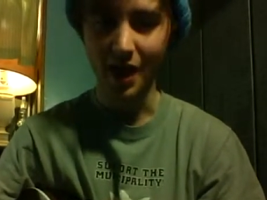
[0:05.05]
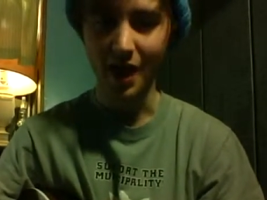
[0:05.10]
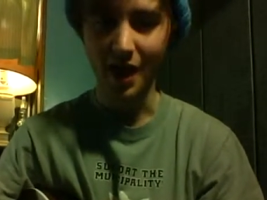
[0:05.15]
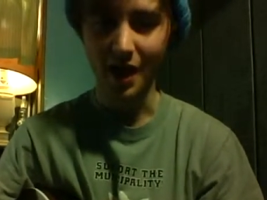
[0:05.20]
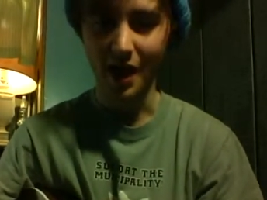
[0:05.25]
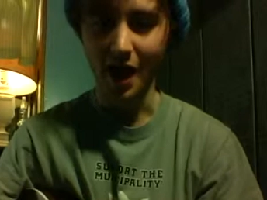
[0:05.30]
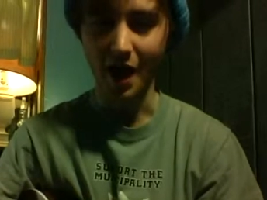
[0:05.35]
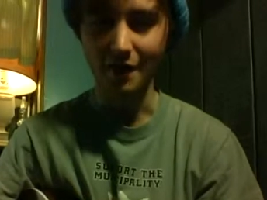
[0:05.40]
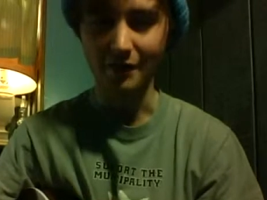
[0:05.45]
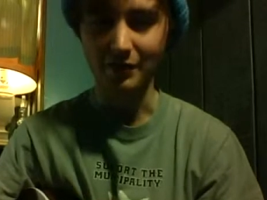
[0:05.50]
I
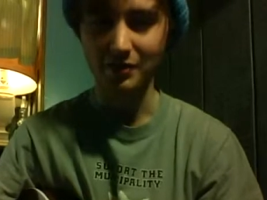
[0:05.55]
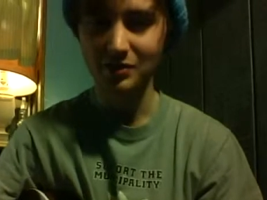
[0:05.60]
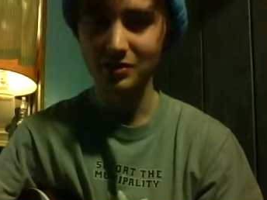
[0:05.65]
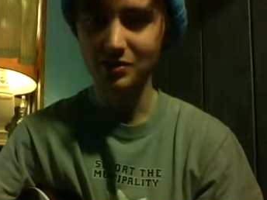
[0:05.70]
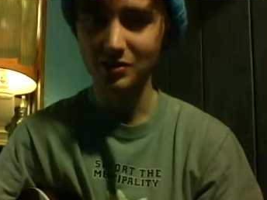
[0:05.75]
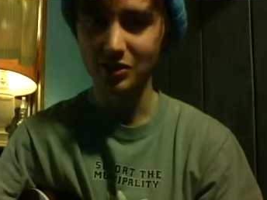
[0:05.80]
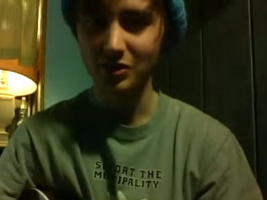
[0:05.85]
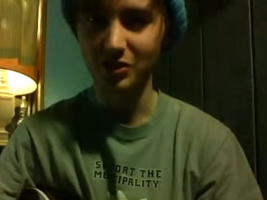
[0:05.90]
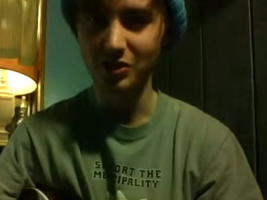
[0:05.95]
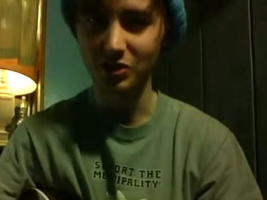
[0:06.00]
haven't
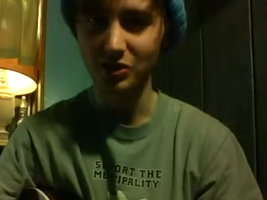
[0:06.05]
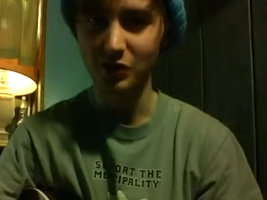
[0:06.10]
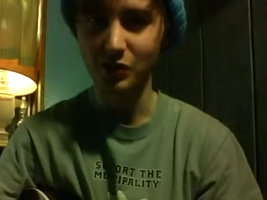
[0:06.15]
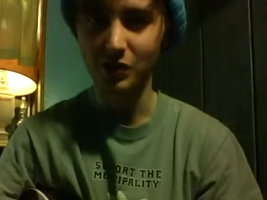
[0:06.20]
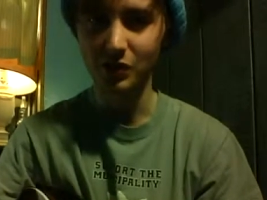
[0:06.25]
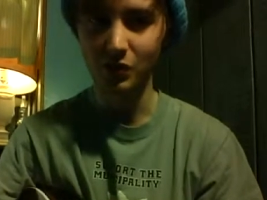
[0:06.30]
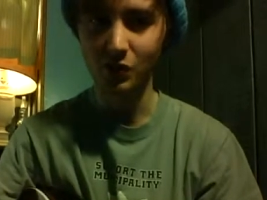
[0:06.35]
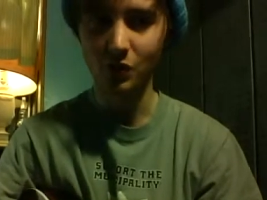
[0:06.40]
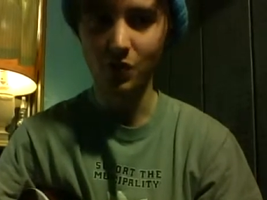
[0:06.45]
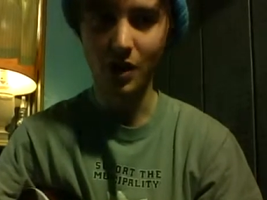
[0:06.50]
seen you
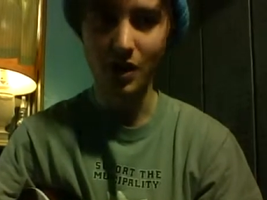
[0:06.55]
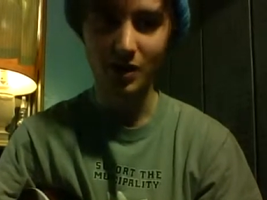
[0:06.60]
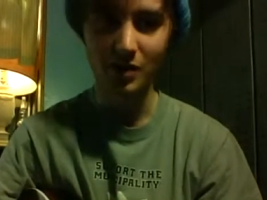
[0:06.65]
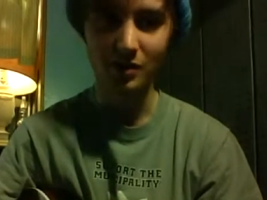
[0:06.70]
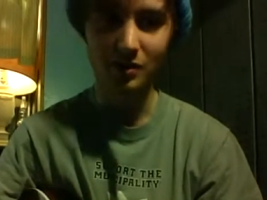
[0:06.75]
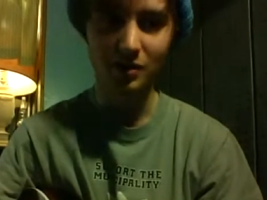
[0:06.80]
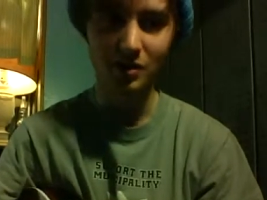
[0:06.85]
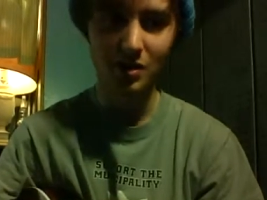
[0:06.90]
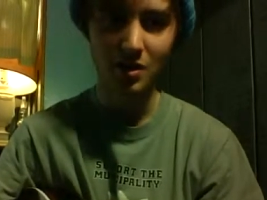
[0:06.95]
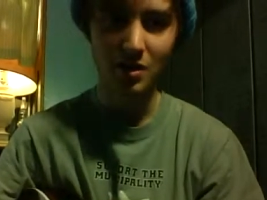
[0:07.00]
in a
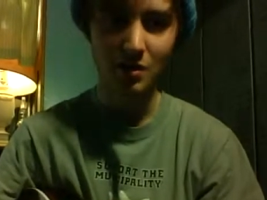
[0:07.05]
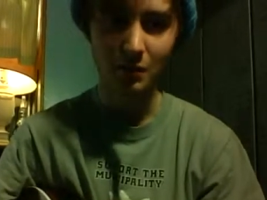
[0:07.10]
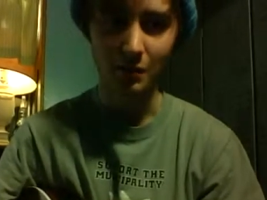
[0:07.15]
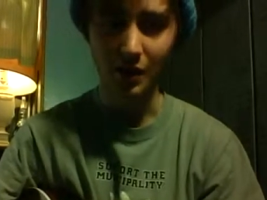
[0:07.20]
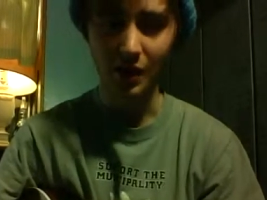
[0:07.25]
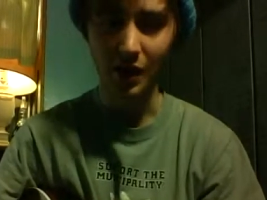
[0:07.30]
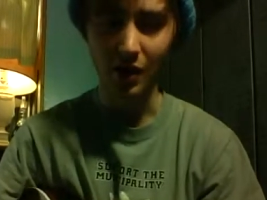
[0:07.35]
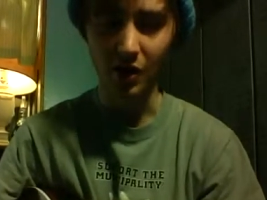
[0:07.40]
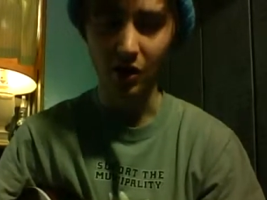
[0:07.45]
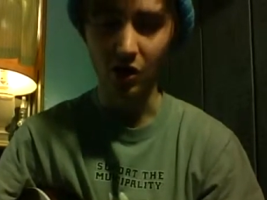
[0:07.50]
while,
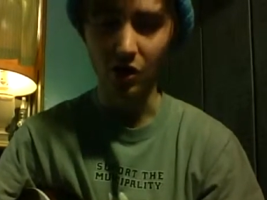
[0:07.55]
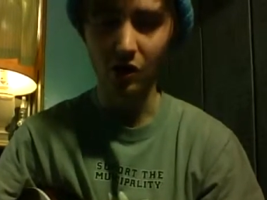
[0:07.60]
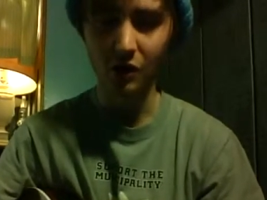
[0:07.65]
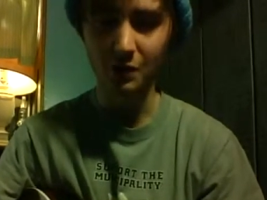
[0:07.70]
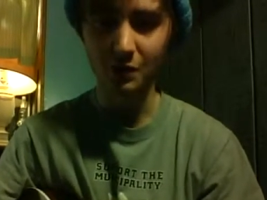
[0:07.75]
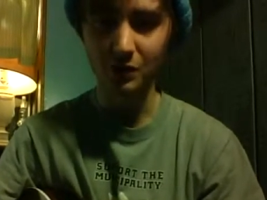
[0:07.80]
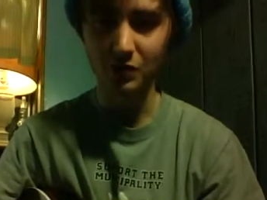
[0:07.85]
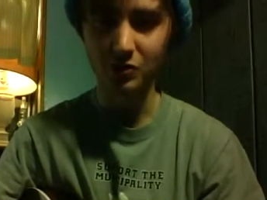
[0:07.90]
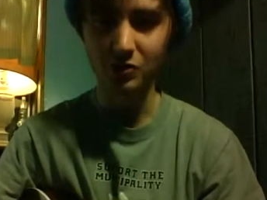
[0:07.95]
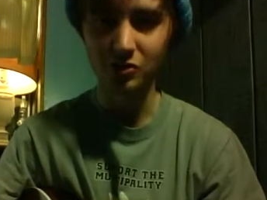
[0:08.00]
but I
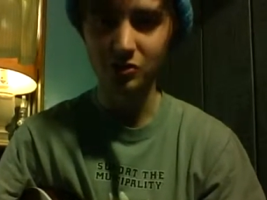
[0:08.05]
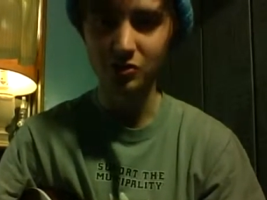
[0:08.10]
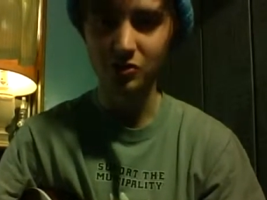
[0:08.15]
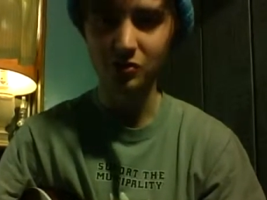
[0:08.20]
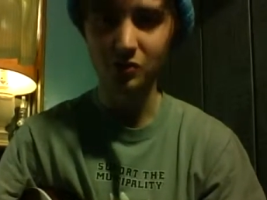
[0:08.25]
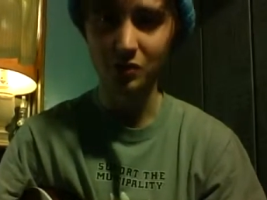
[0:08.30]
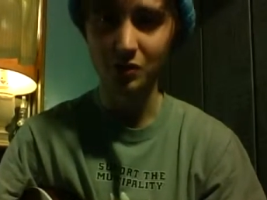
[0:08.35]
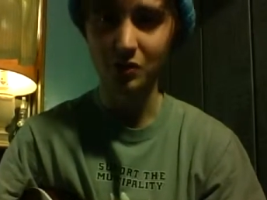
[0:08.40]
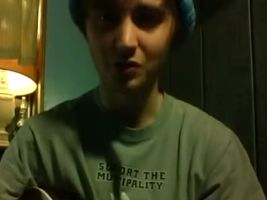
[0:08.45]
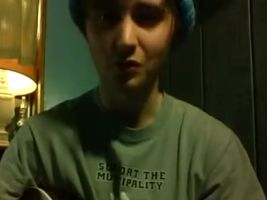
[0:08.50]
hope you're
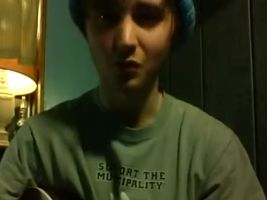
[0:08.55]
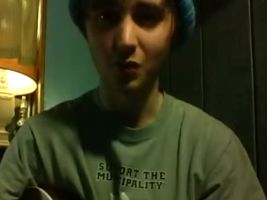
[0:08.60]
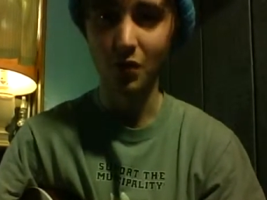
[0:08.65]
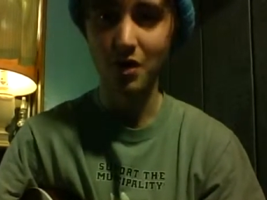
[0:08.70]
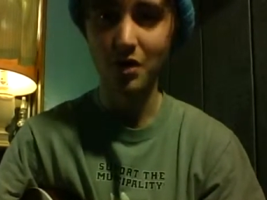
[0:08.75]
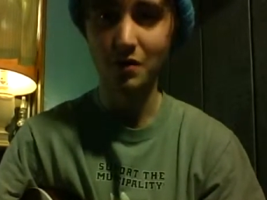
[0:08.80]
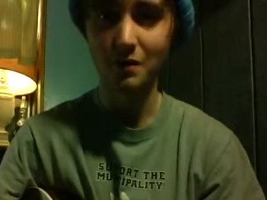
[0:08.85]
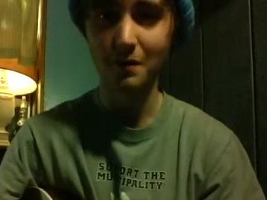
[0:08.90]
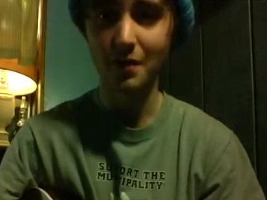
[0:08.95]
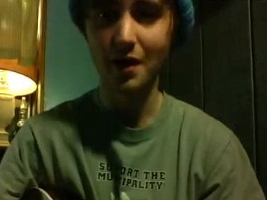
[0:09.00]
doing
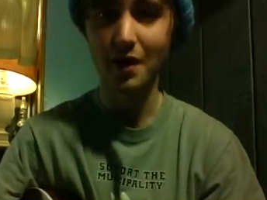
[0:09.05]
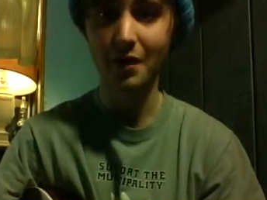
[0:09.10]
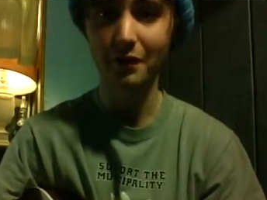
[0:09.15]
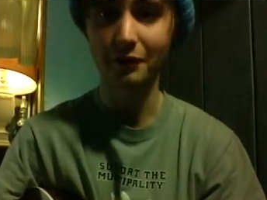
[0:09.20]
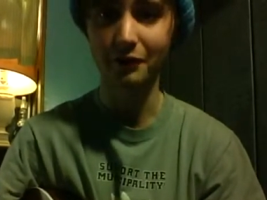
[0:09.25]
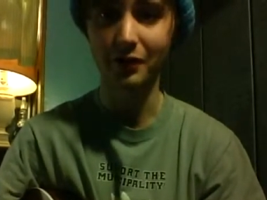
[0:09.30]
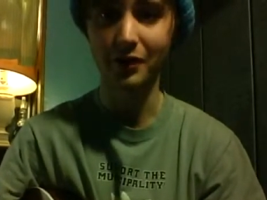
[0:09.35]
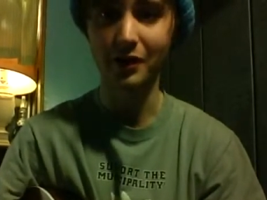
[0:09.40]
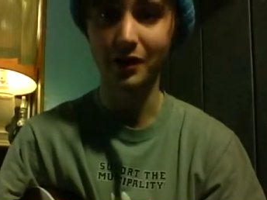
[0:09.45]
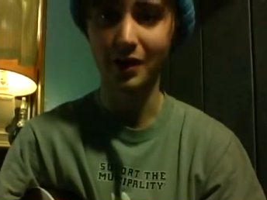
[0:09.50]
well, my
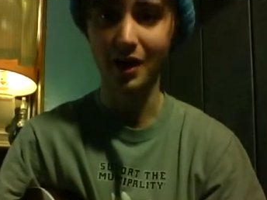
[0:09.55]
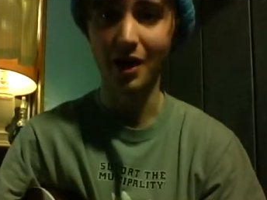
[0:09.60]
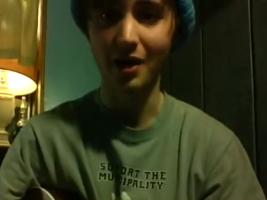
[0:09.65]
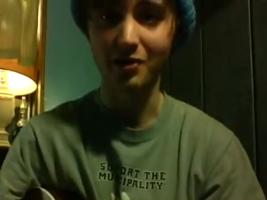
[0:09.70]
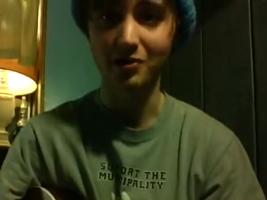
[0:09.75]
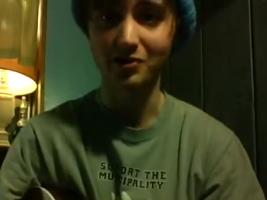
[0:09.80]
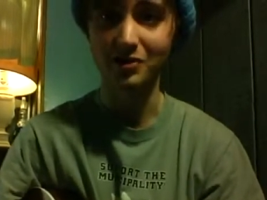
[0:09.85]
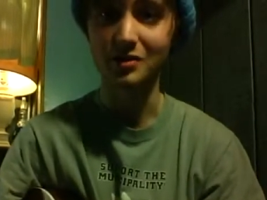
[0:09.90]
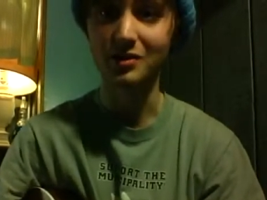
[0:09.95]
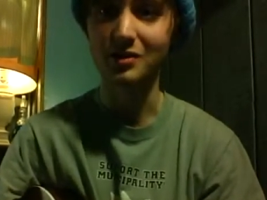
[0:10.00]
friend.
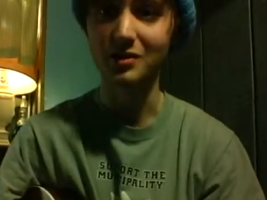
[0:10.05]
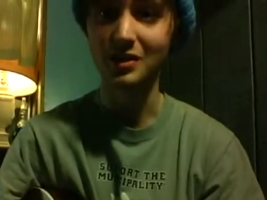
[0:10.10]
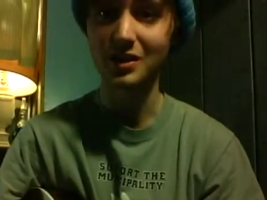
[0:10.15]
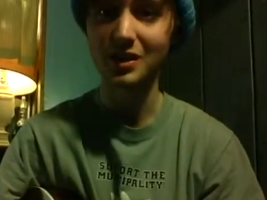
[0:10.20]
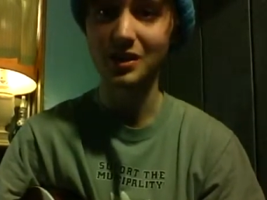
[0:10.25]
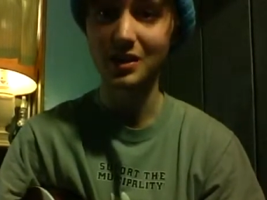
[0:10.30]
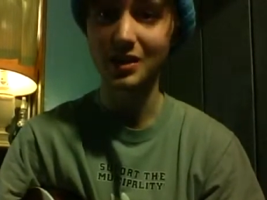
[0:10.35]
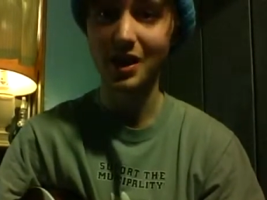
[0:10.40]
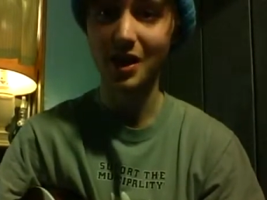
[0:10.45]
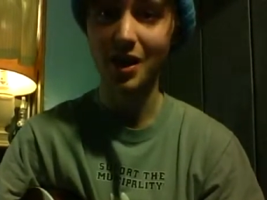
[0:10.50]
How's
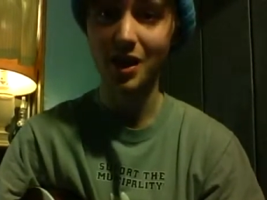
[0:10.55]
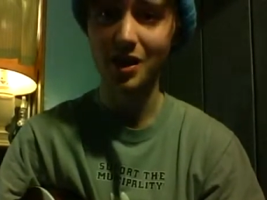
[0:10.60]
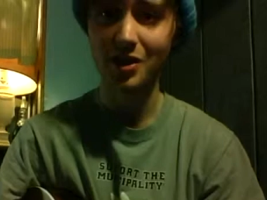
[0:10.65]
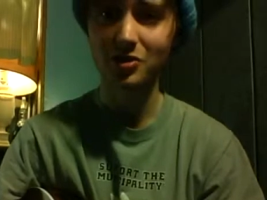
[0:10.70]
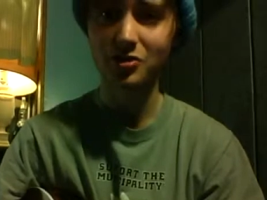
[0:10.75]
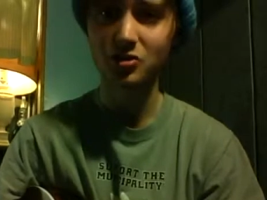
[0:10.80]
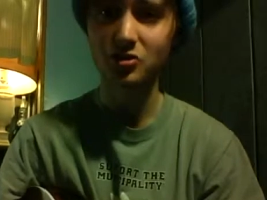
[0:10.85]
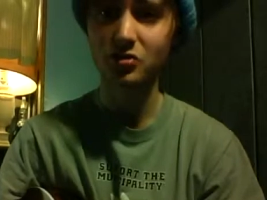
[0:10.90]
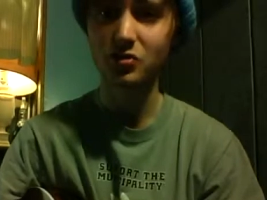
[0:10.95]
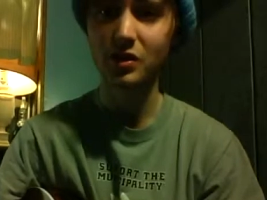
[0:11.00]
the
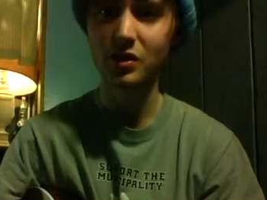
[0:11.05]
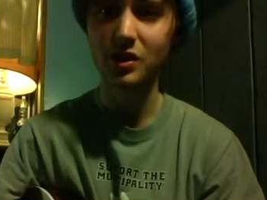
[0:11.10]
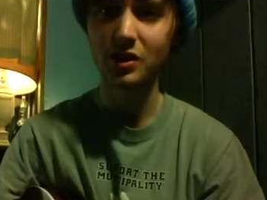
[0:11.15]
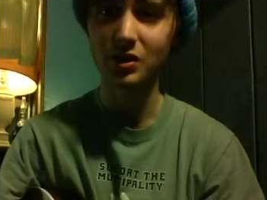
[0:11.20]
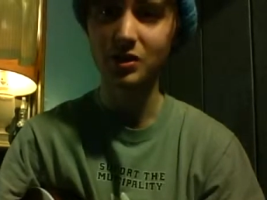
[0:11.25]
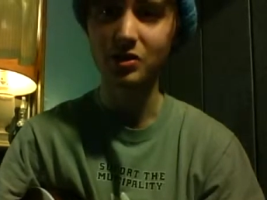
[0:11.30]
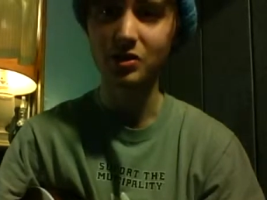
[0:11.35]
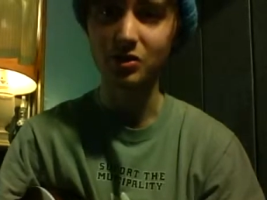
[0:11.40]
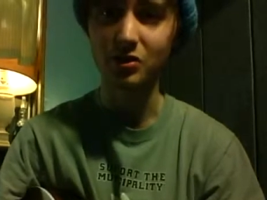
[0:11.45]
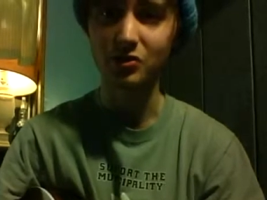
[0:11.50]
cat
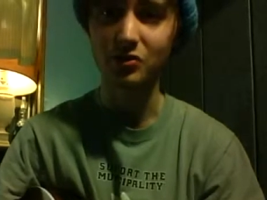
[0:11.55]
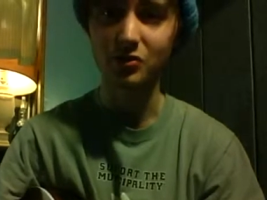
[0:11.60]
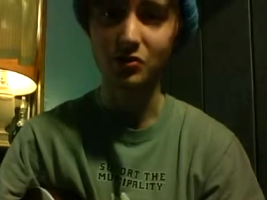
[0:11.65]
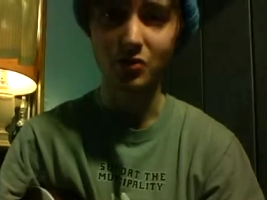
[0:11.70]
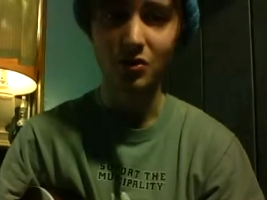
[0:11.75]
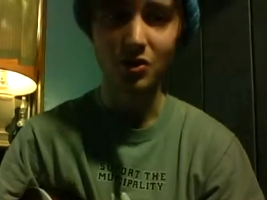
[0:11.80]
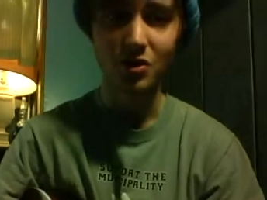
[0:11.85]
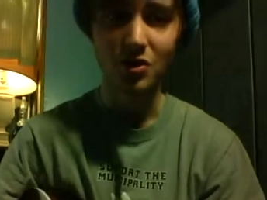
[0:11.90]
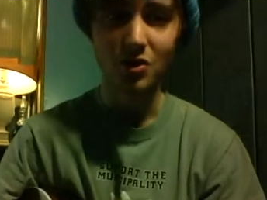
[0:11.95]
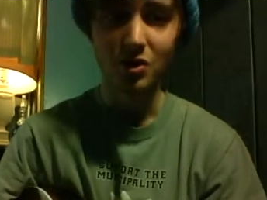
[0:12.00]
treating
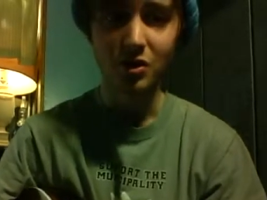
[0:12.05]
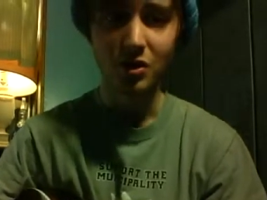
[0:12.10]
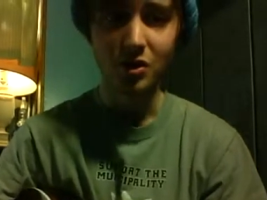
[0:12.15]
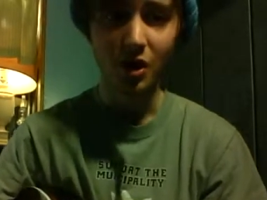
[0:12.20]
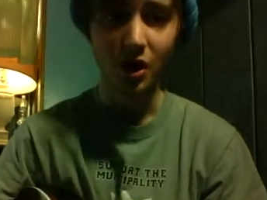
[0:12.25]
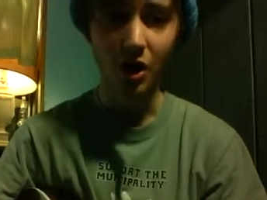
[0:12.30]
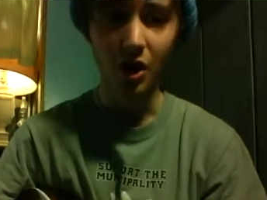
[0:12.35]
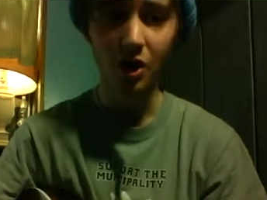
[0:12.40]
you?